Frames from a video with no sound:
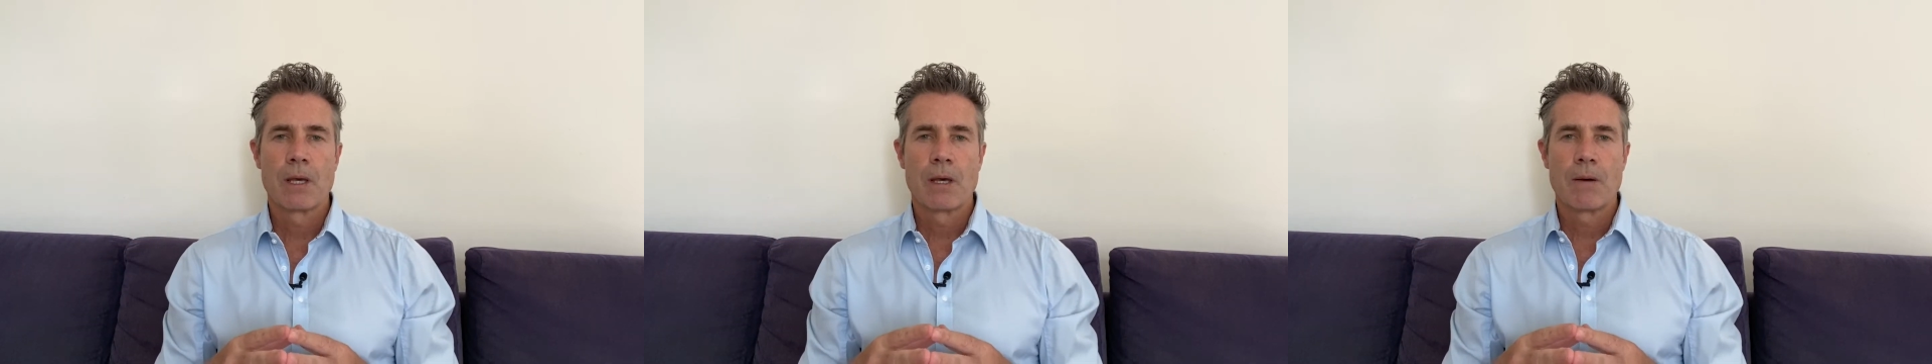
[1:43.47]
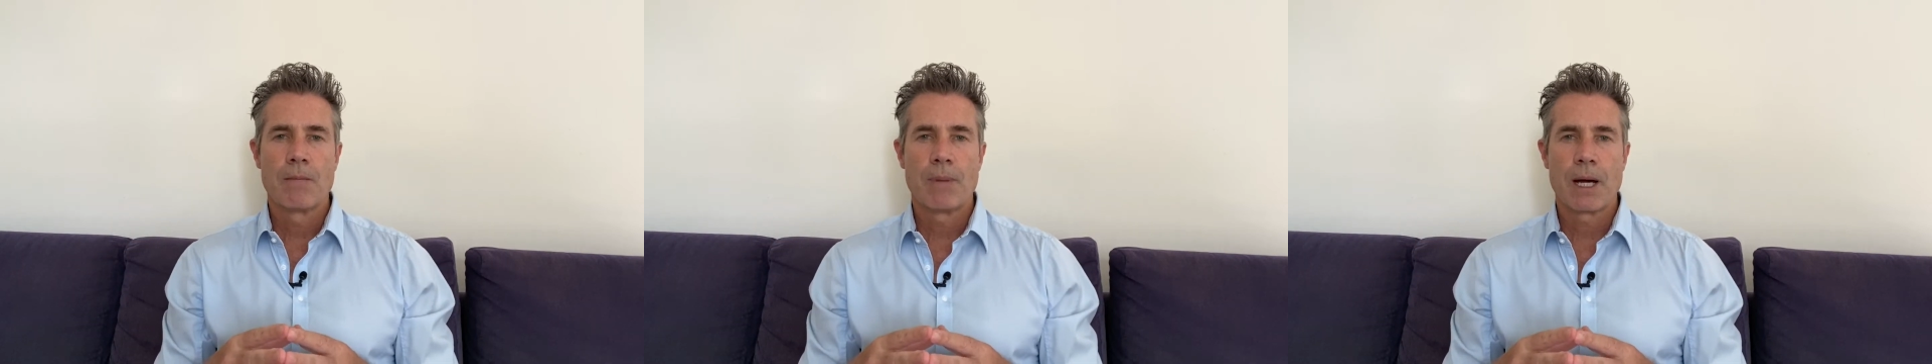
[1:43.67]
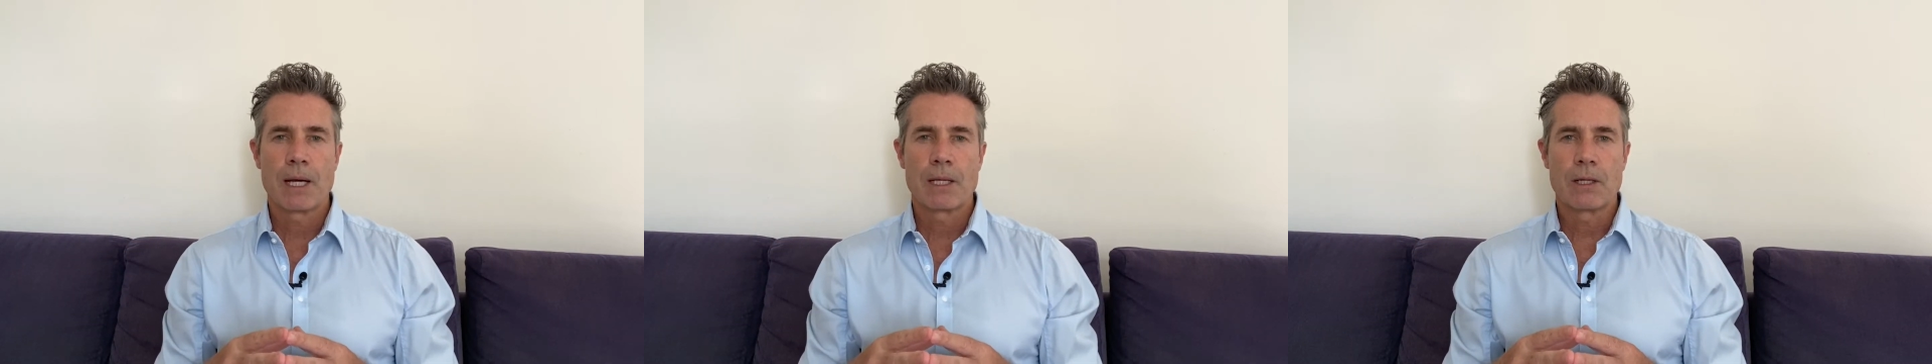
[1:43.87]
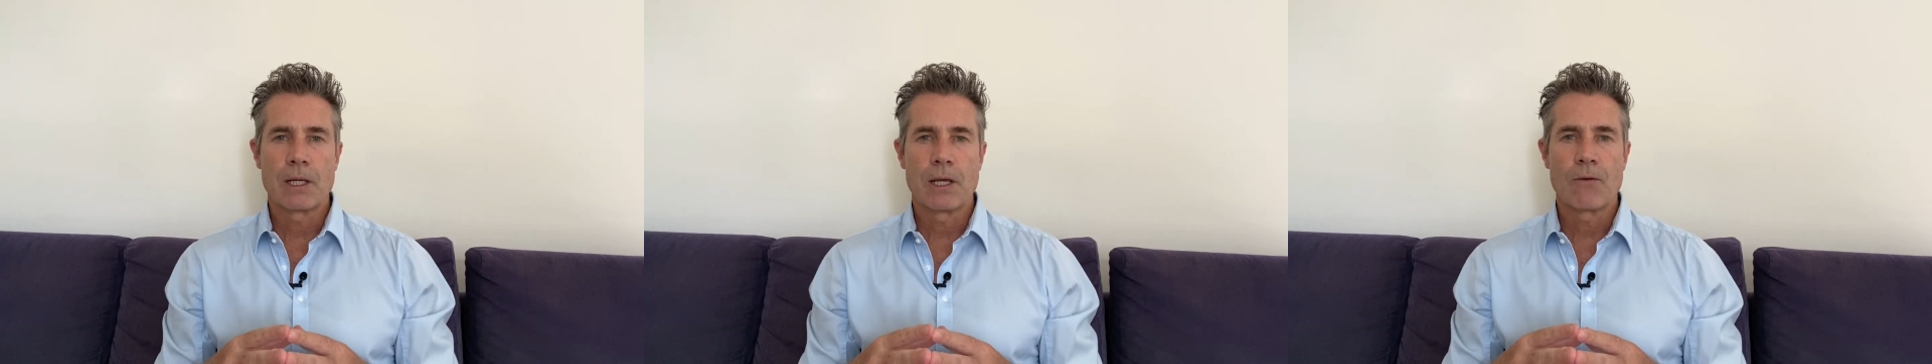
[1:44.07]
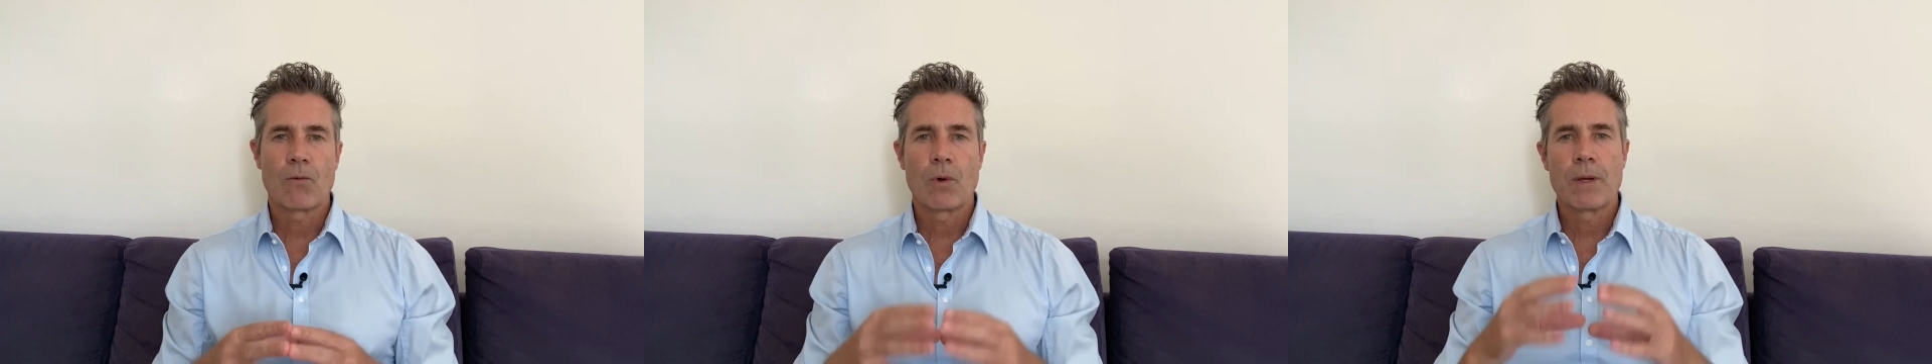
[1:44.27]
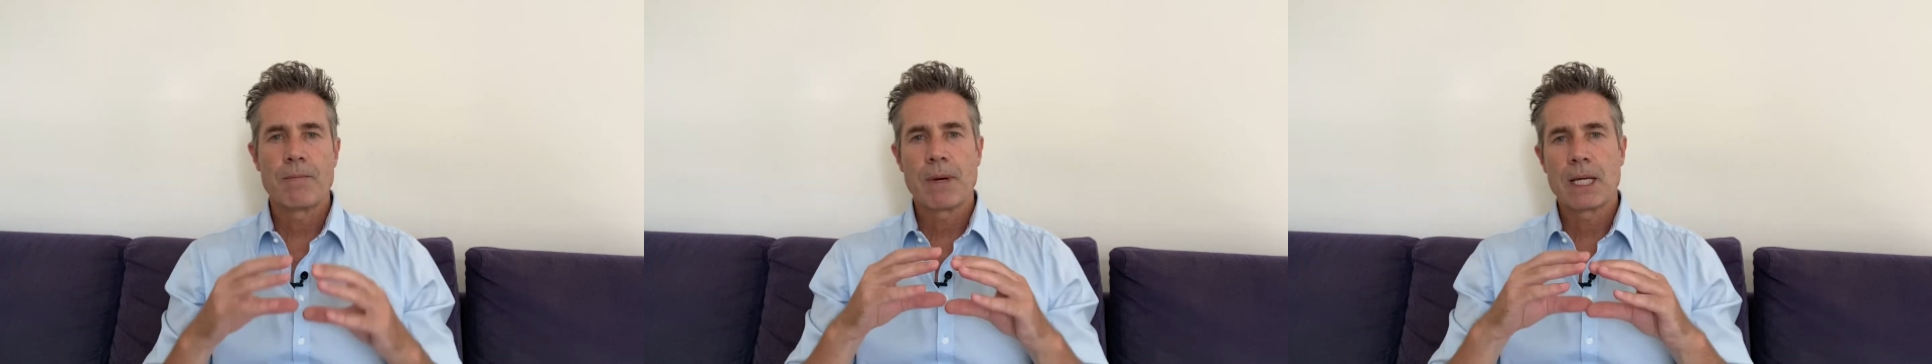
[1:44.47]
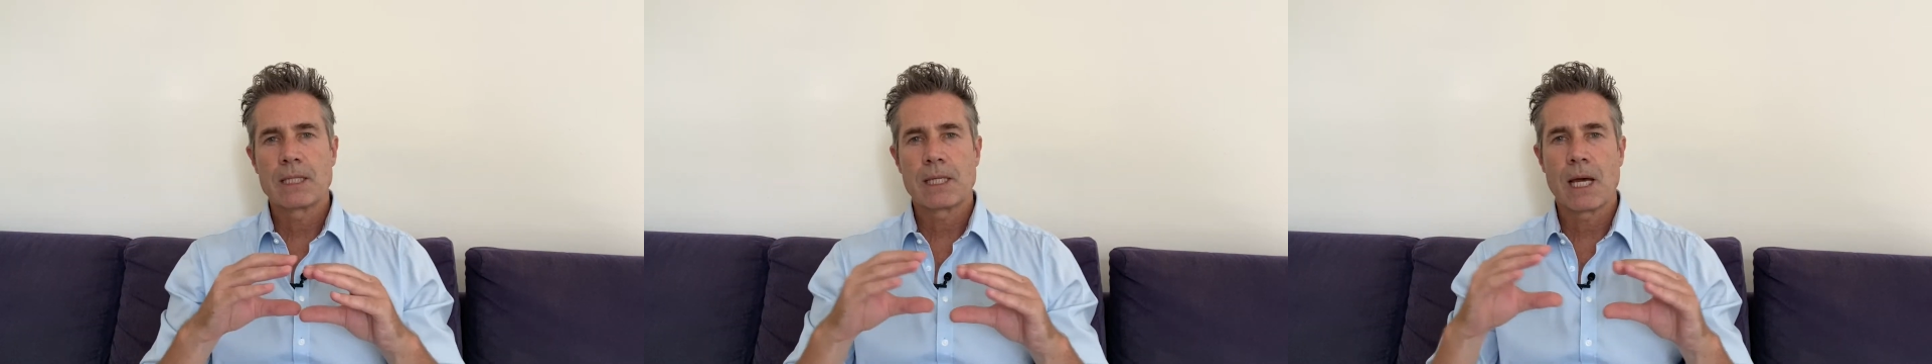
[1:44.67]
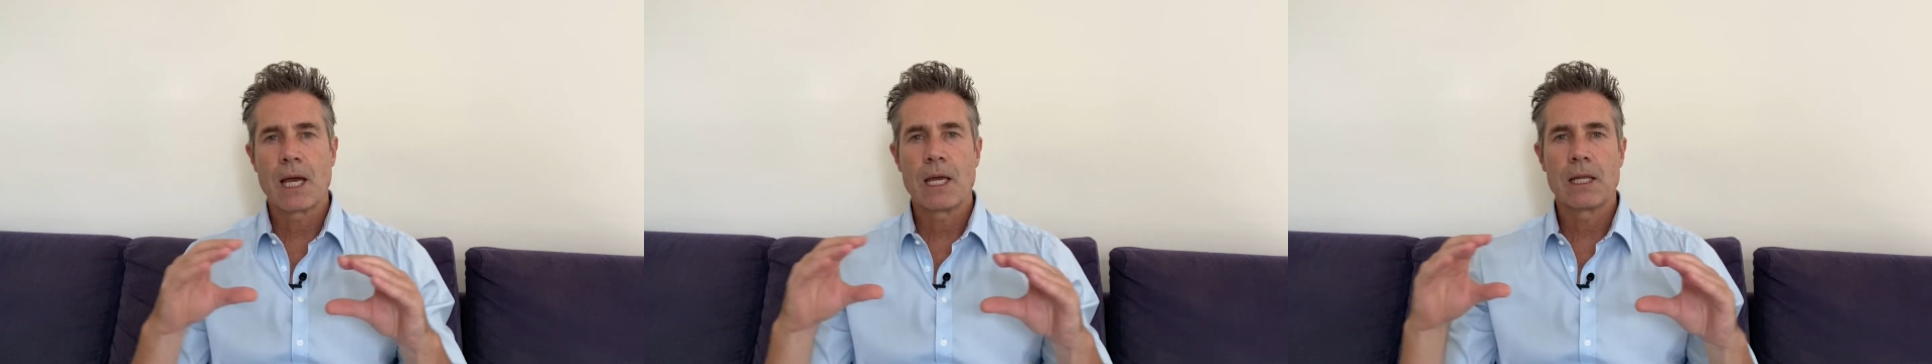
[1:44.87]
But if we
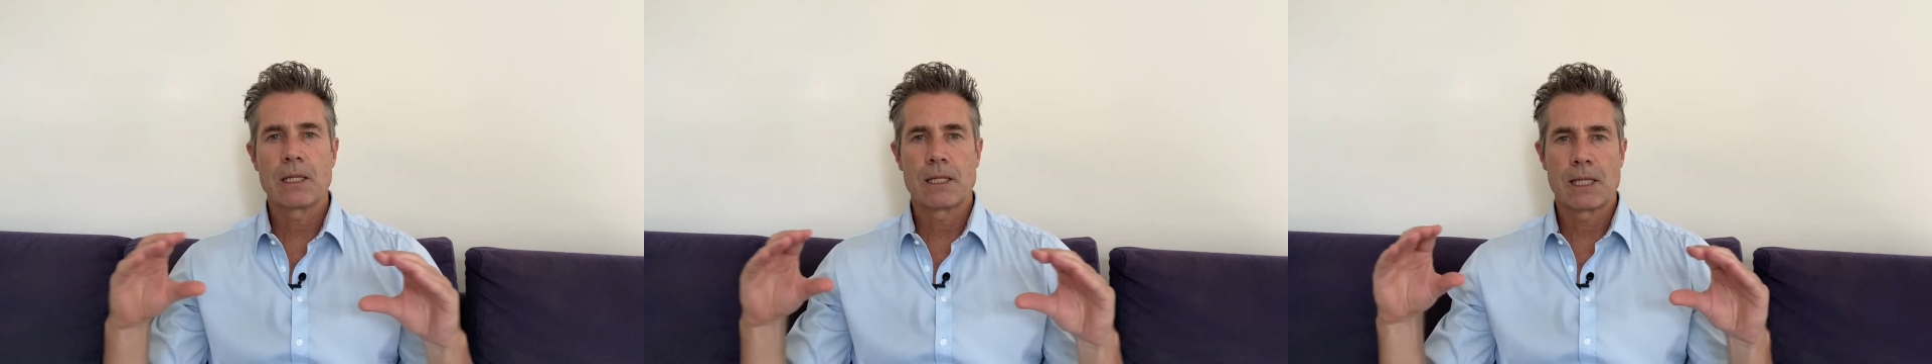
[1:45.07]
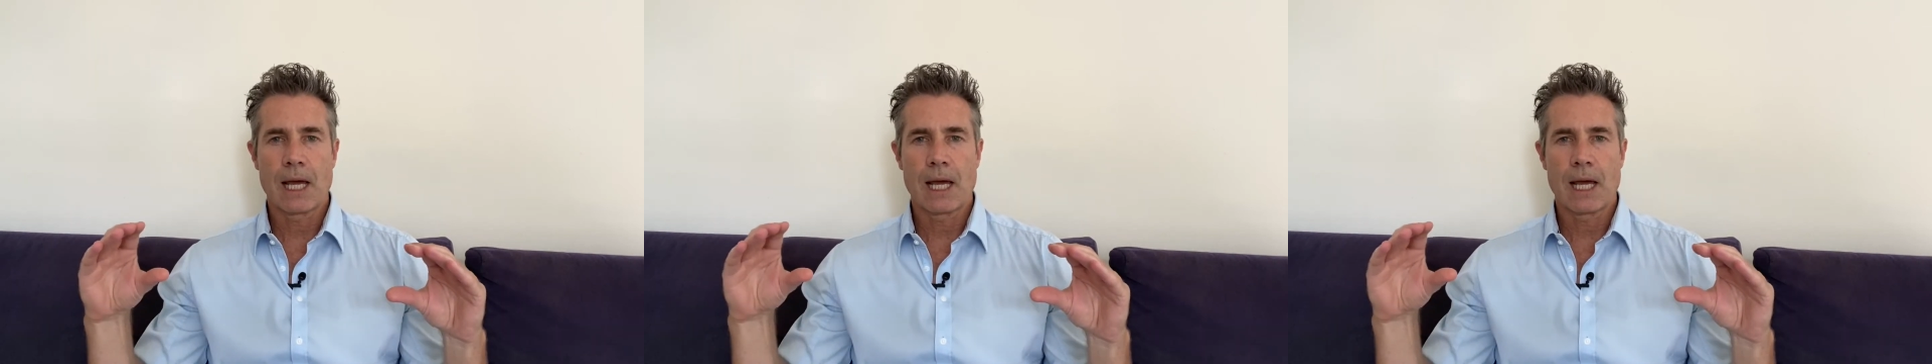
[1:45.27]
maintain